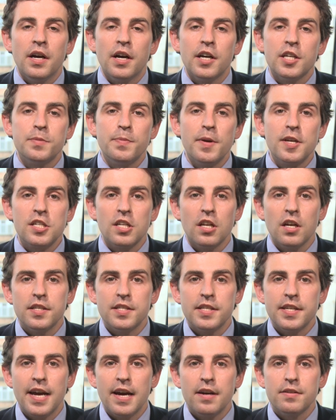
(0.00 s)
I
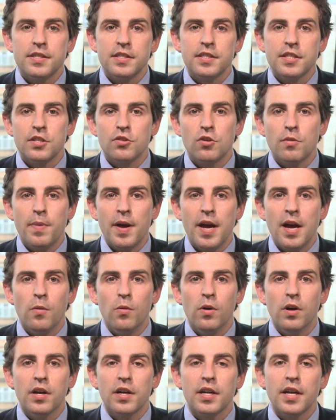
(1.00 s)
specialise in housing disrepair
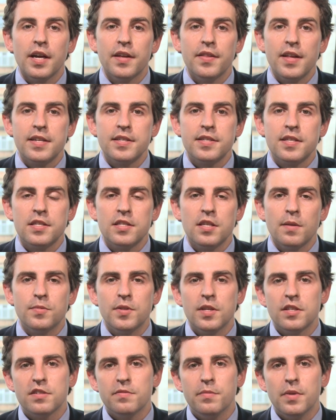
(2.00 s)
work and that's the
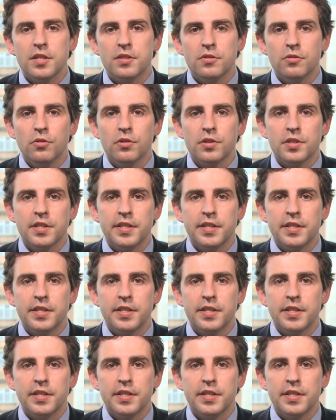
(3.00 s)
subject of my talk